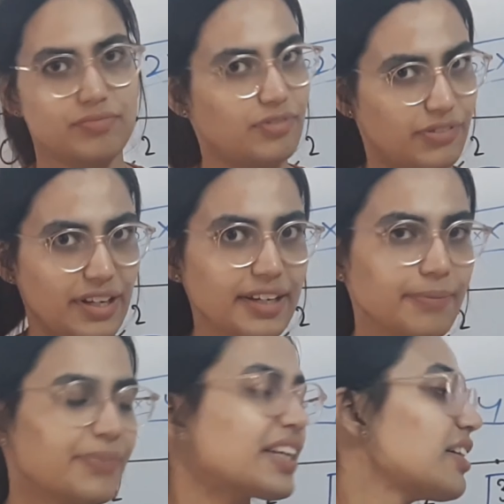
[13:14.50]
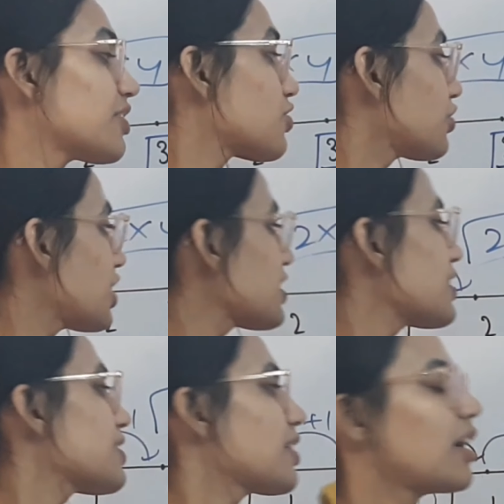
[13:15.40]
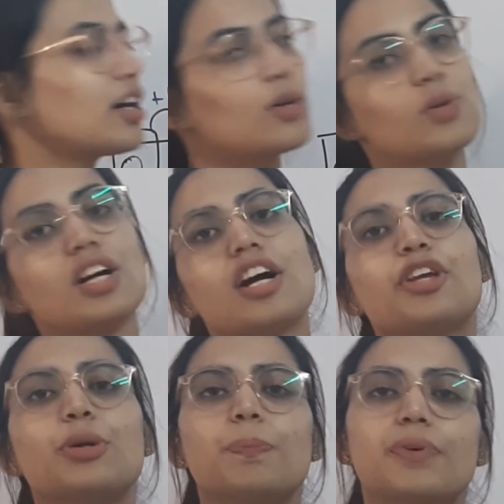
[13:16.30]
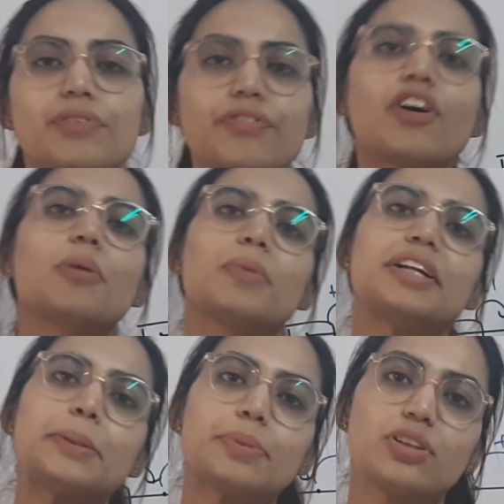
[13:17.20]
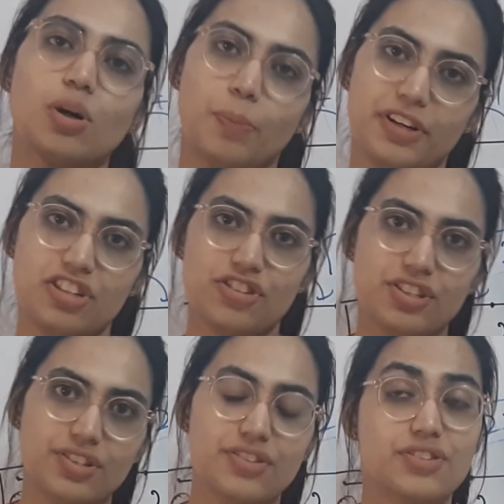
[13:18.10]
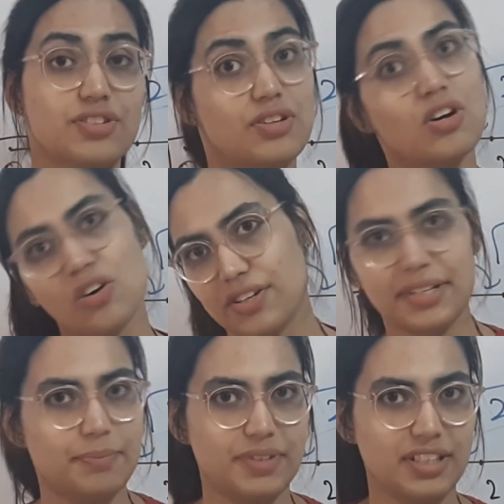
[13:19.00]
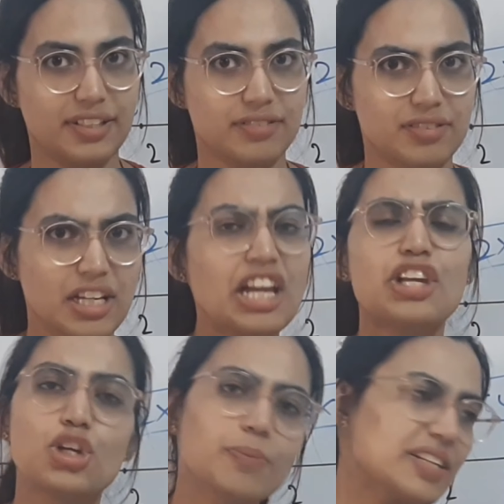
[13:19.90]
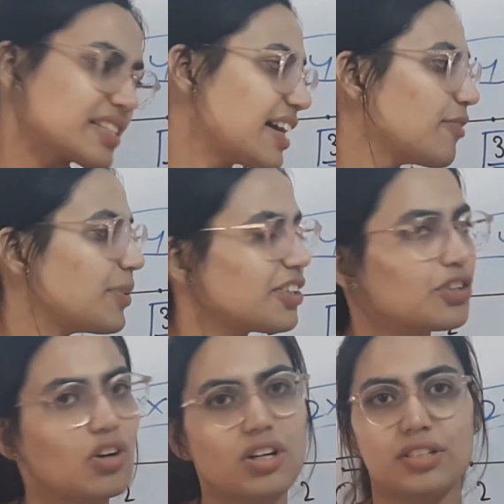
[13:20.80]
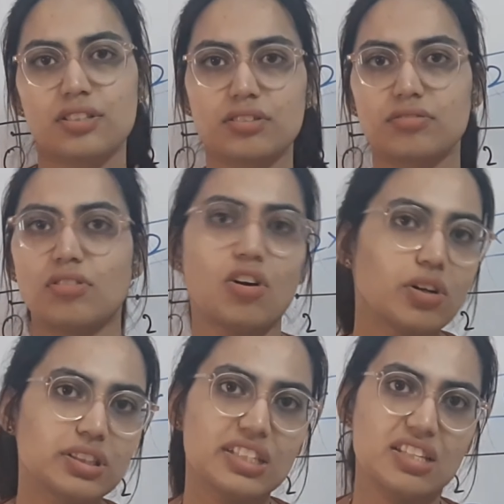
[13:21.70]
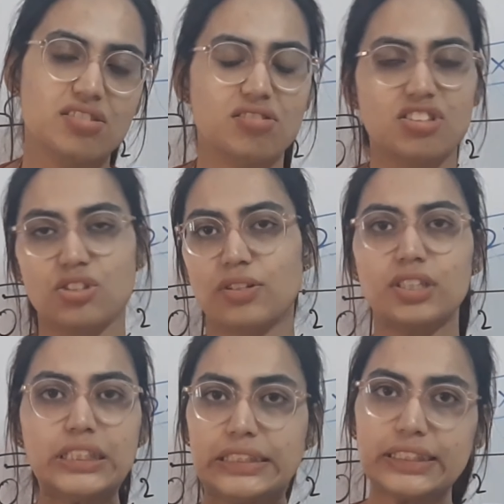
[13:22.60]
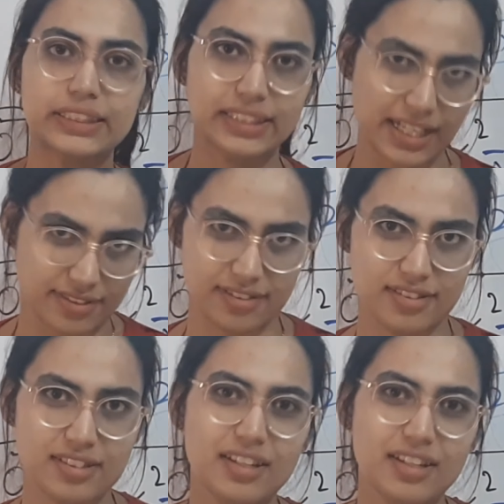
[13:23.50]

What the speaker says: right? So this is how you perform multiple operations on number line. You must have been taught all these in your earlier classes,